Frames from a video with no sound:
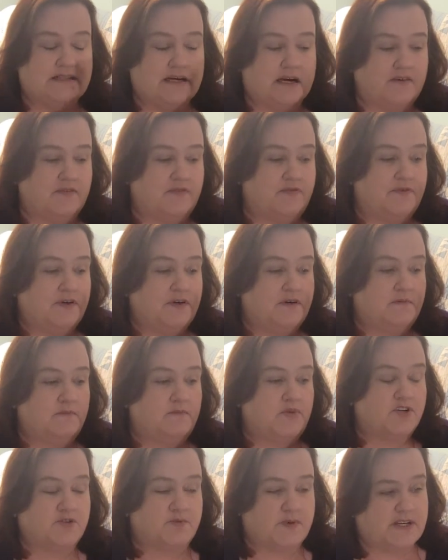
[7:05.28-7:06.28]
love
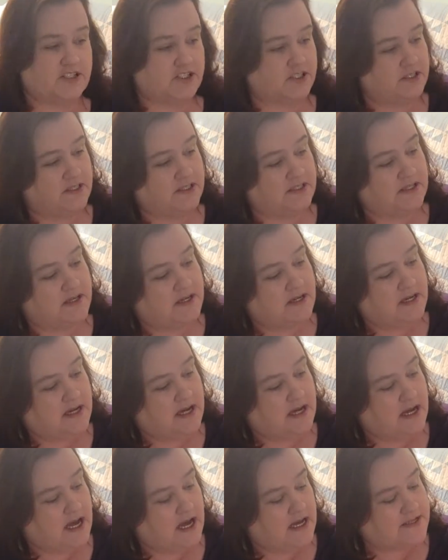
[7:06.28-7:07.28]
Persuasion.
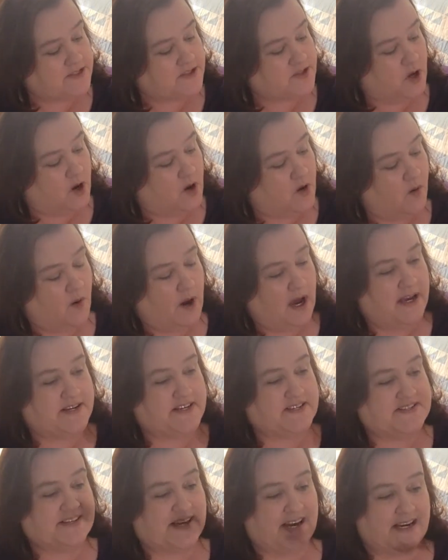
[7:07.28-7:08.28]
So I
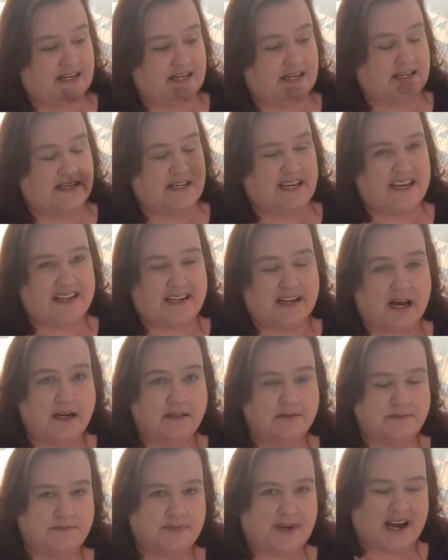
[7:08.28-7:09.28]
decided it...
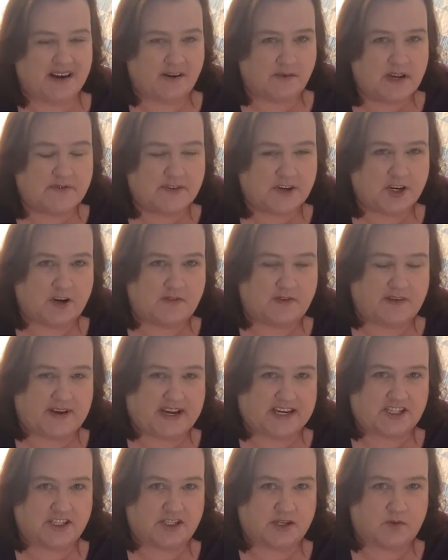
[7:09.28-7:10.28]
I don't even know if I've
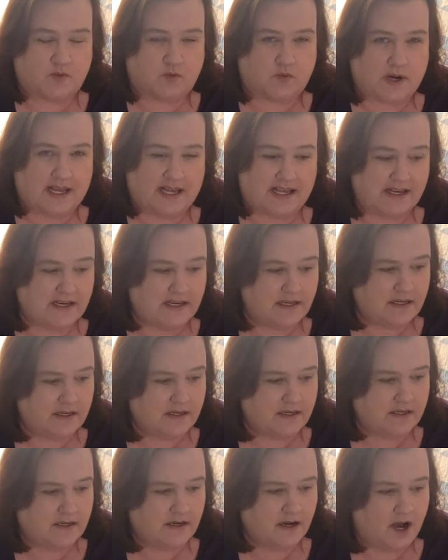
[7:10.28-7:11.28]
actually read
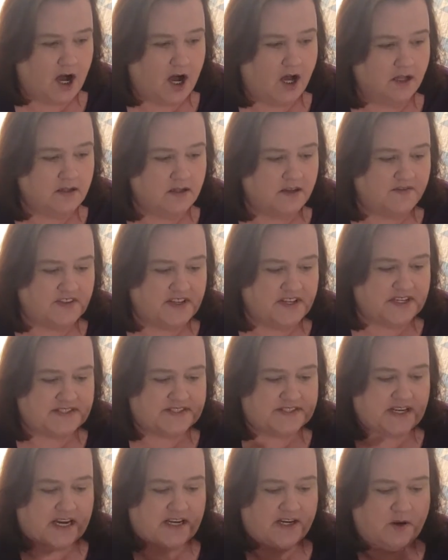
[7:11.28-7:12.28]
all of
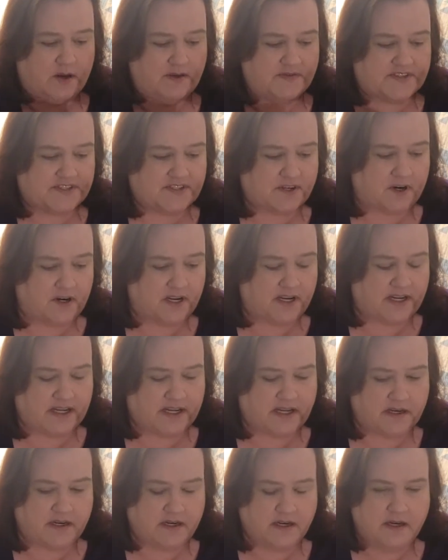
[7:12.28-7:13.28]
this. I know I've started
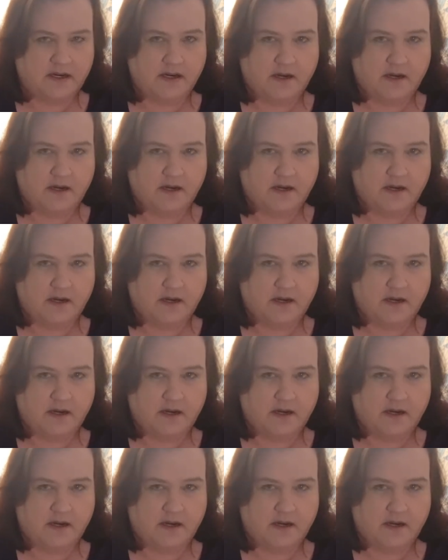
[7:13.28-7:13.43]
it,